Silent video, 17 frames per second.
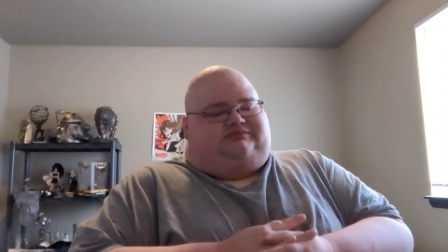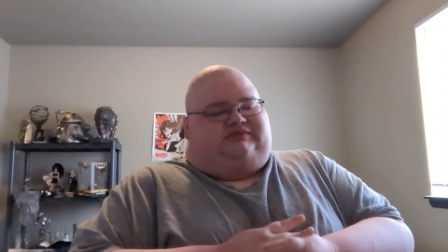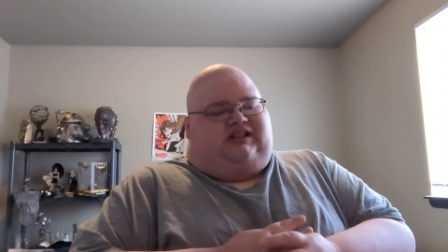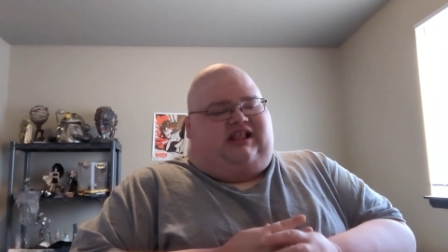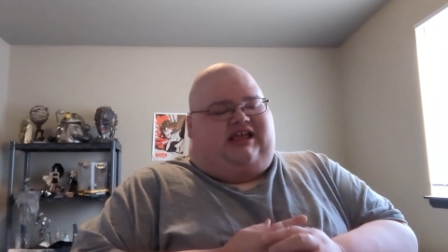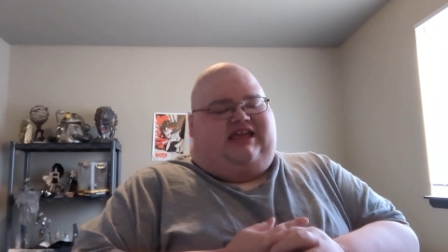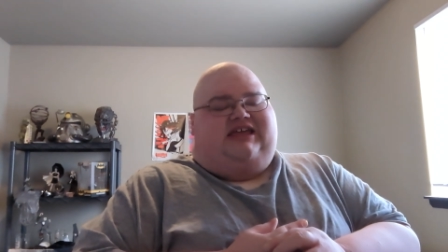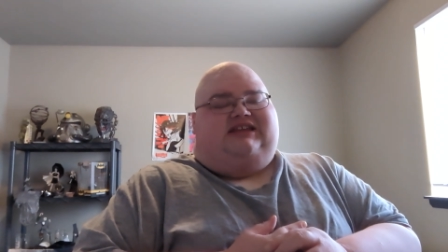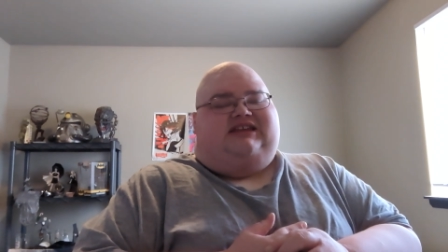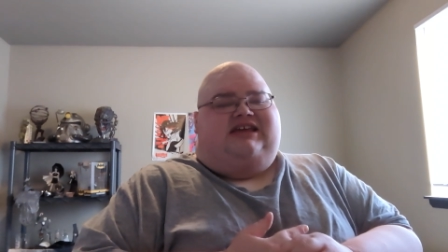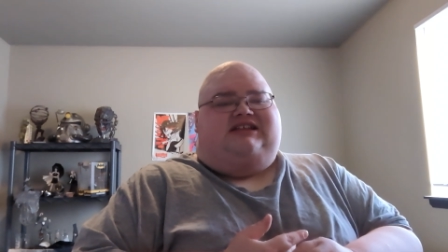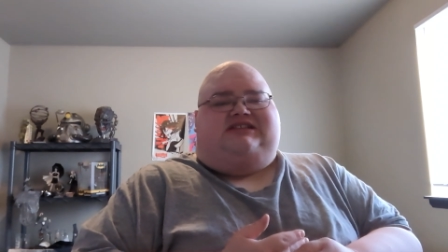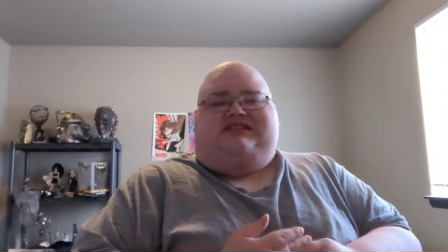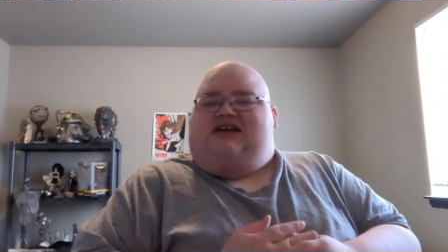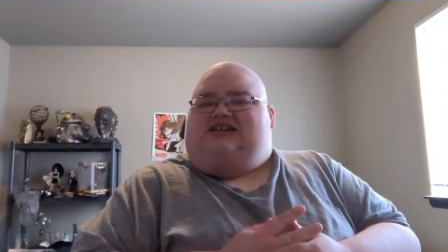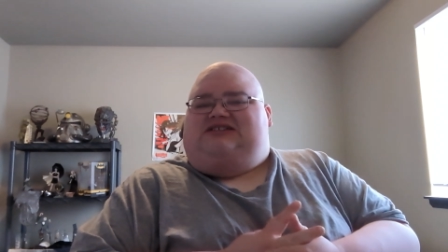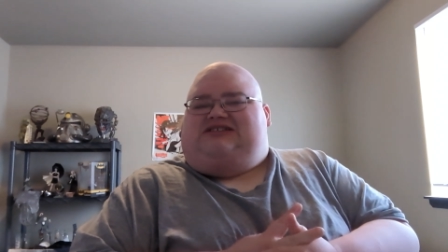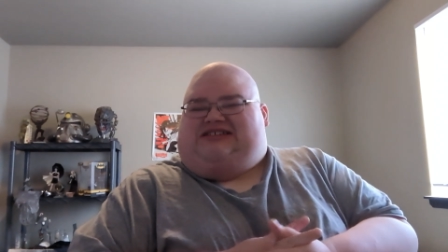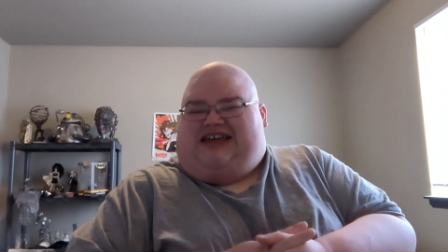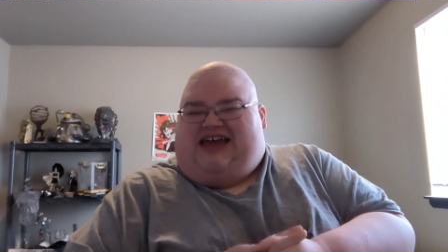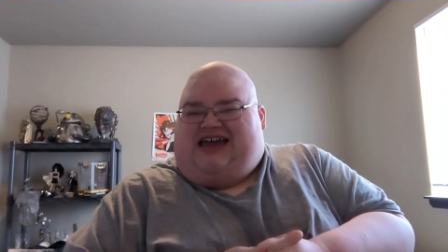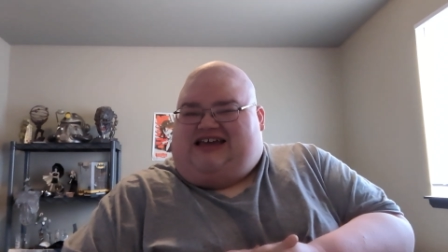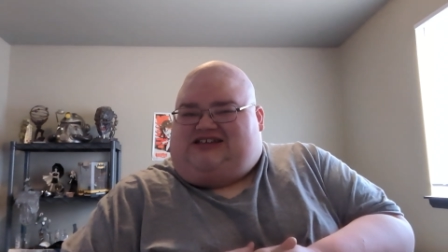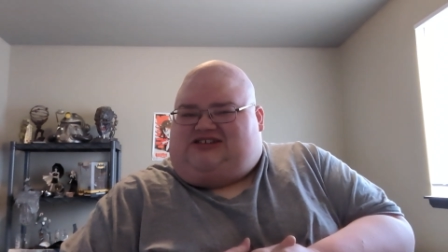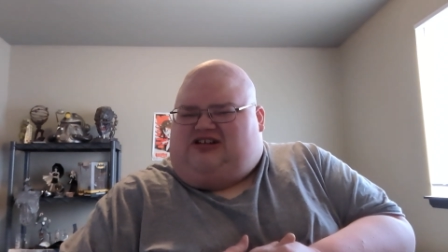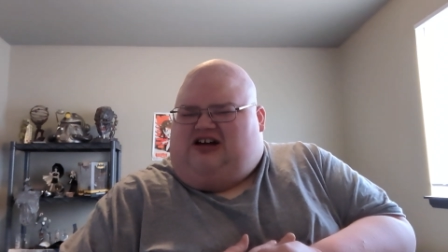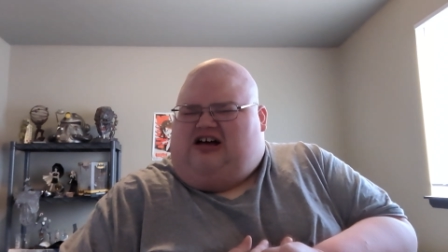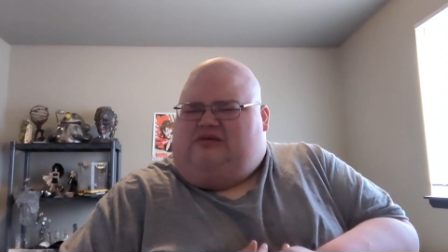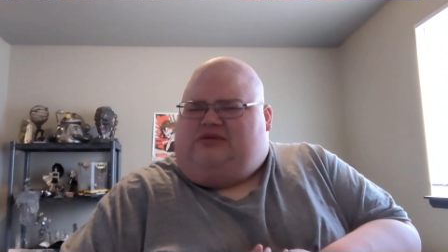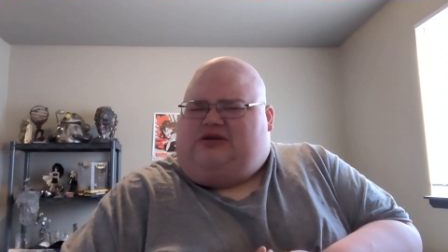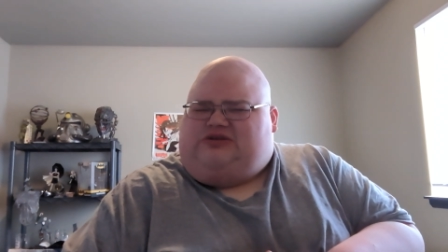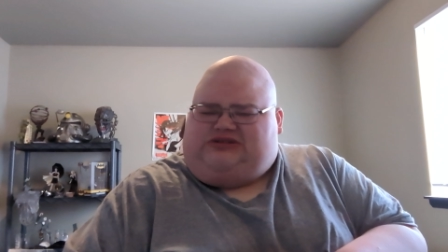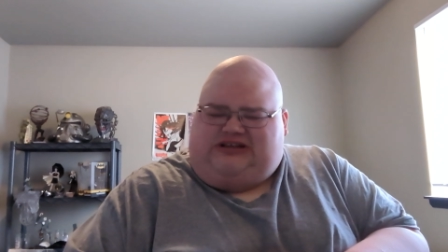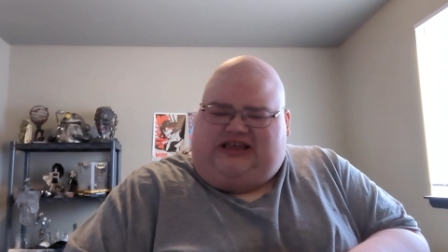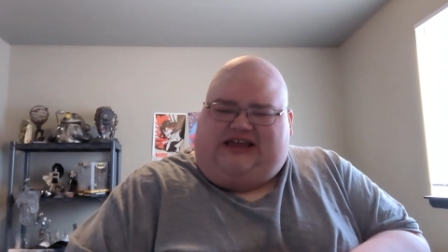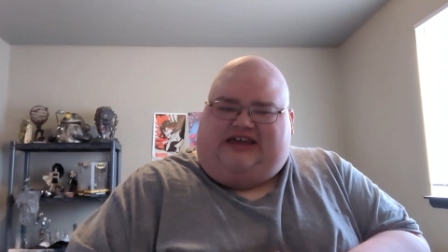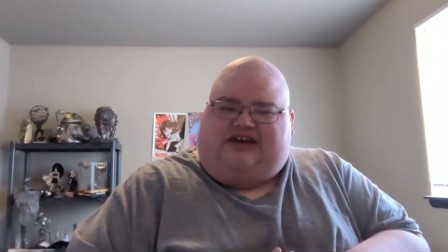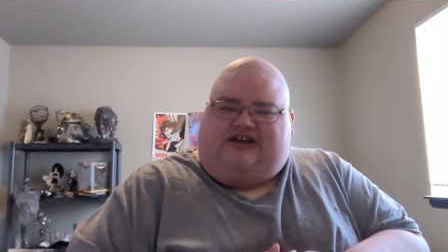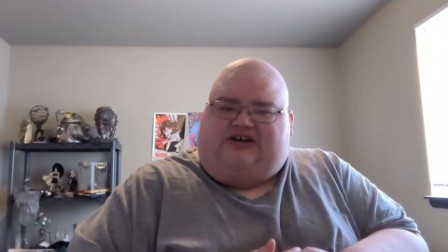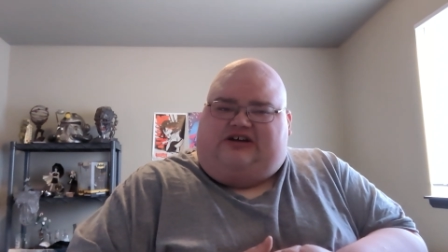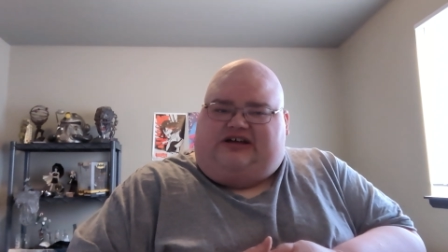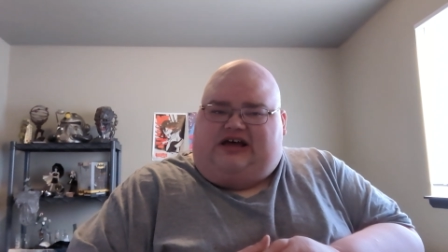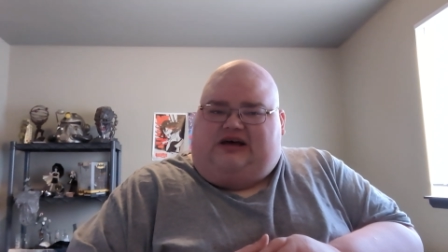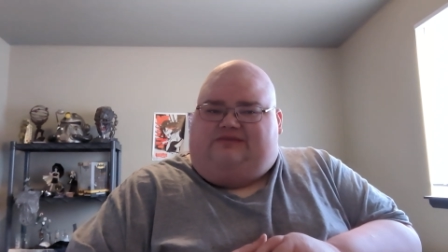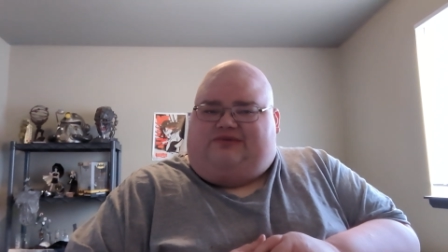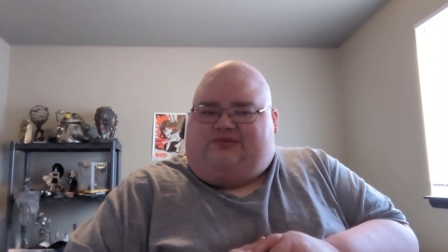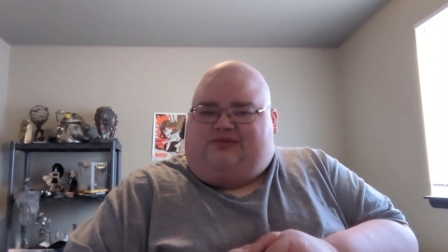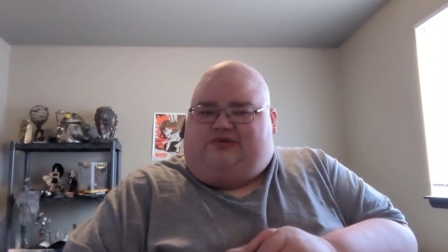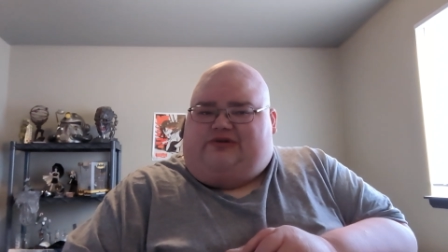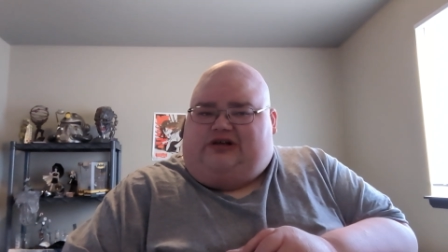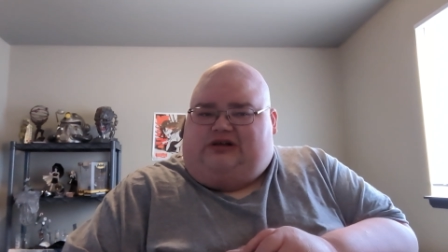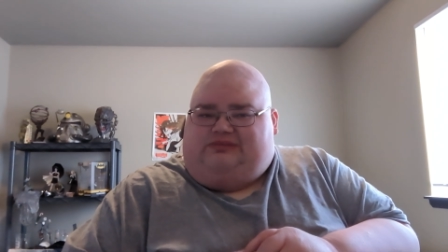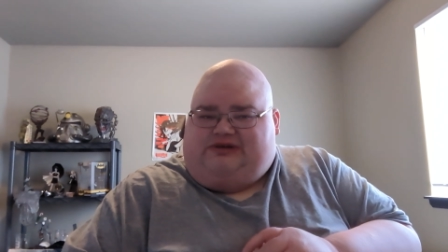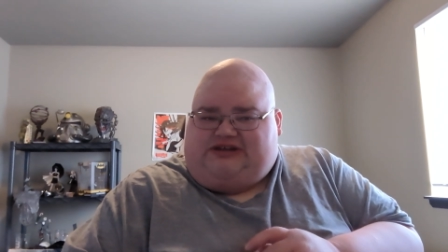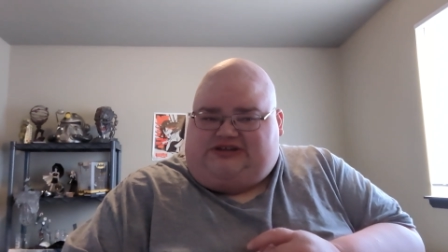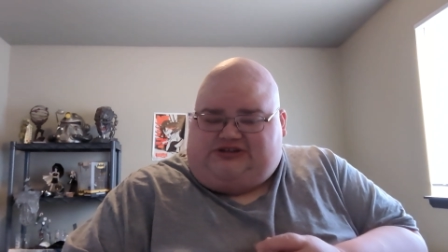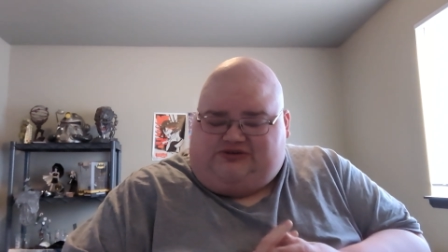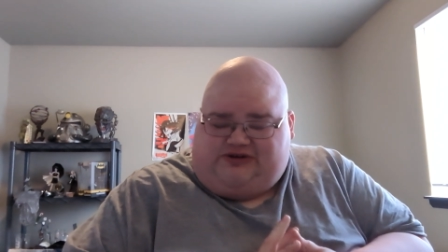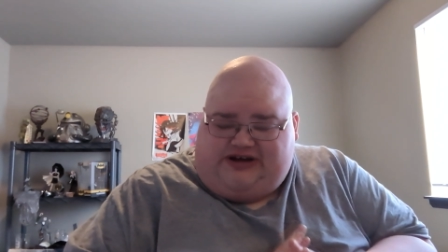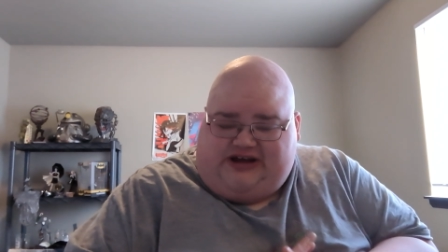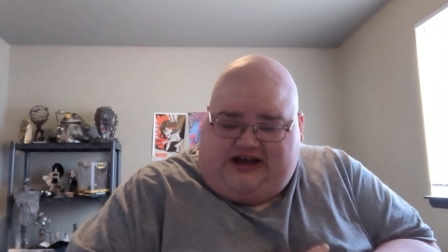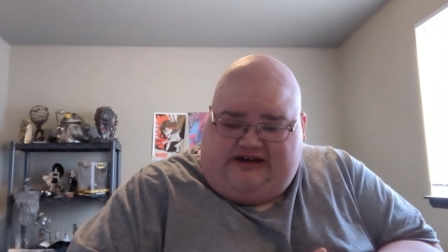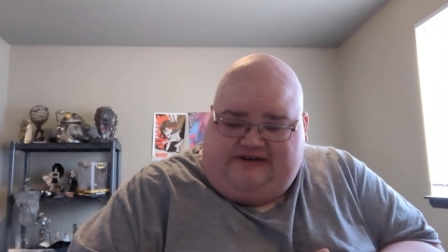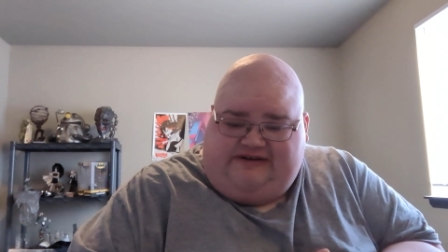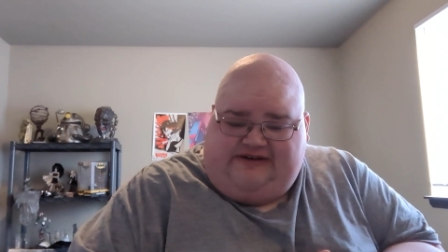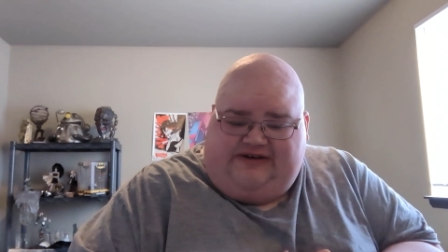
Like it does taste almost like it could have come from a real pizzeria.